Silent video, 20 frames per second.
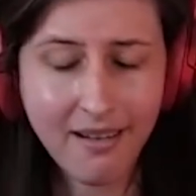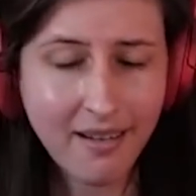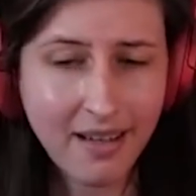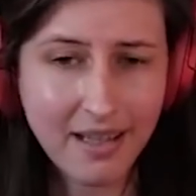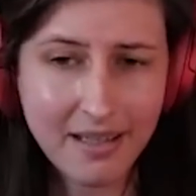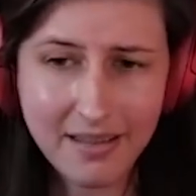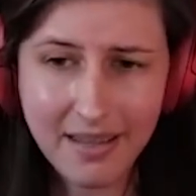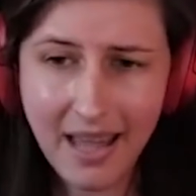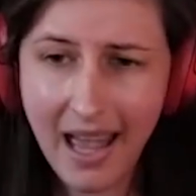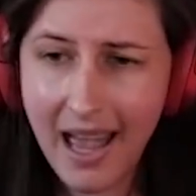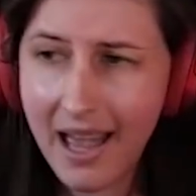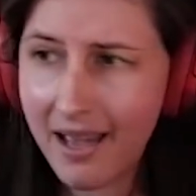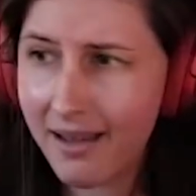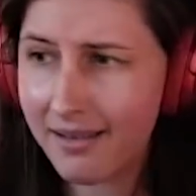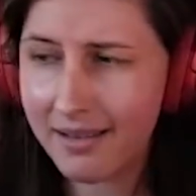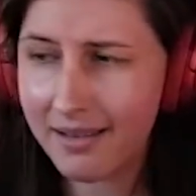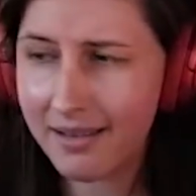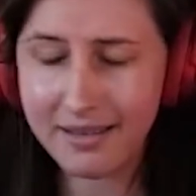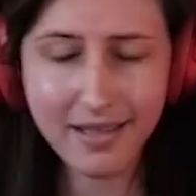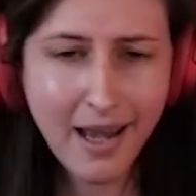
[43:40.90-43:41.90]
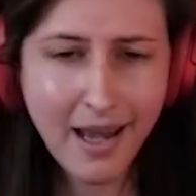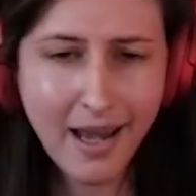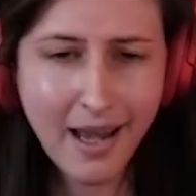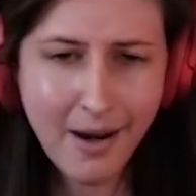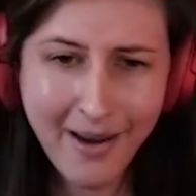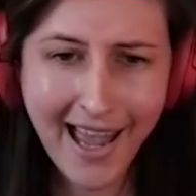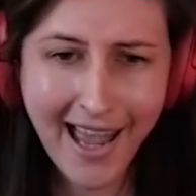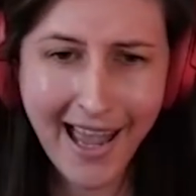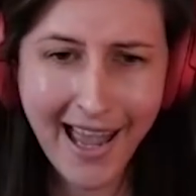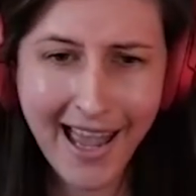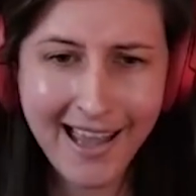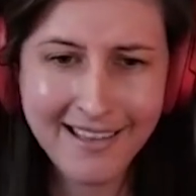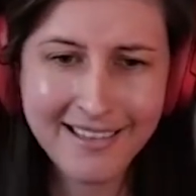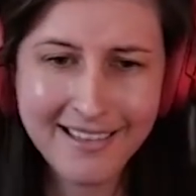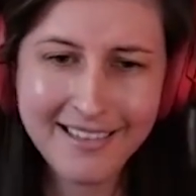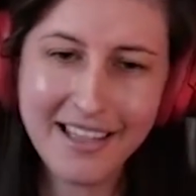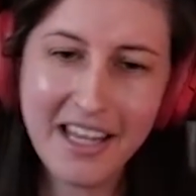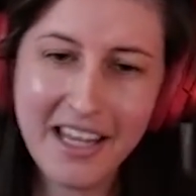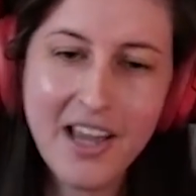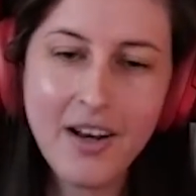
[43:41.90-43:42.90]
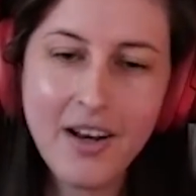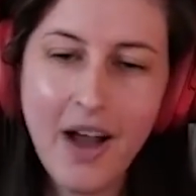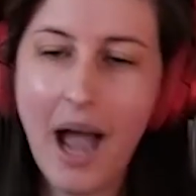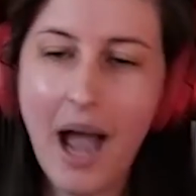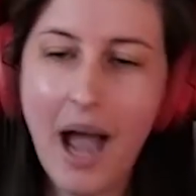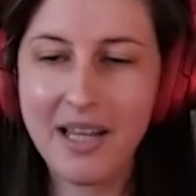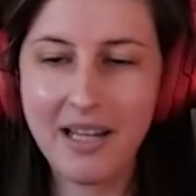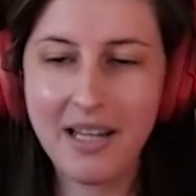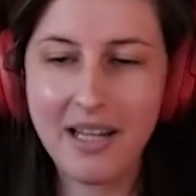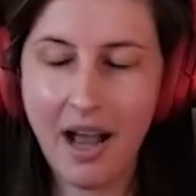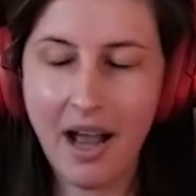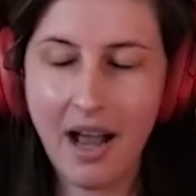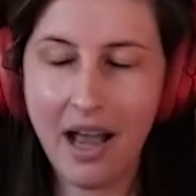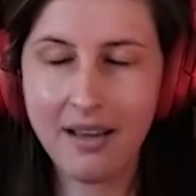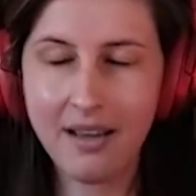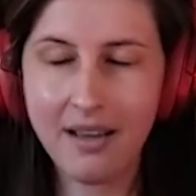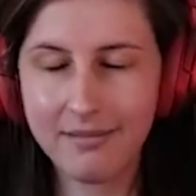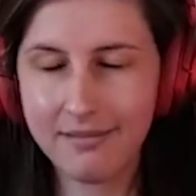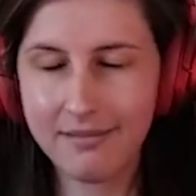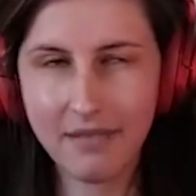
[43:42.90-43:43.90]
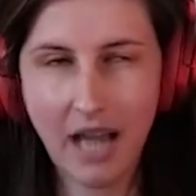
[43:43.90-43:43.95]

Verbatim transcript: is that, is that okay? Like, I mean, I,